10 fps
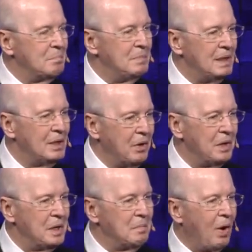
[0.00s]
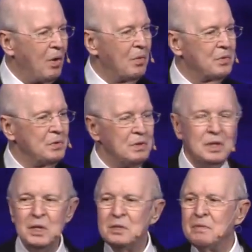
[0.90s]
Billy Graham all through the
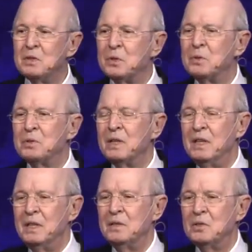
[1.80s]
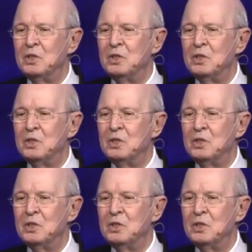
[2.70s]
years of his crusades,